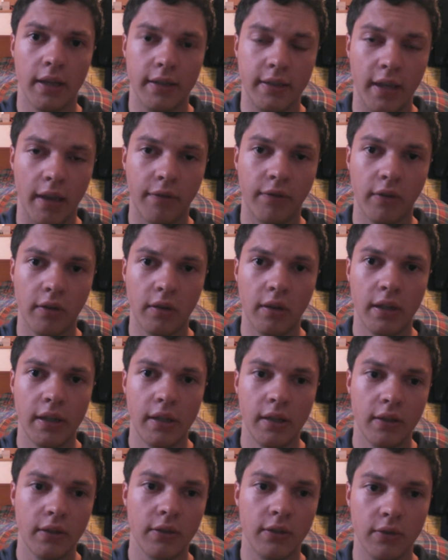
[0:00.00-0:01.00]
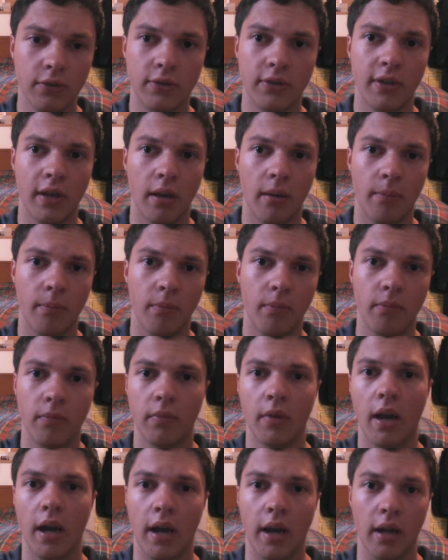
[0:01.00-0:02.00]
definitely do some
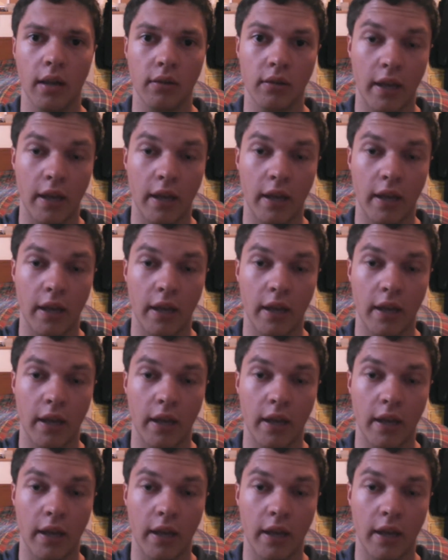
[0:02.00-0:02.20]
uh,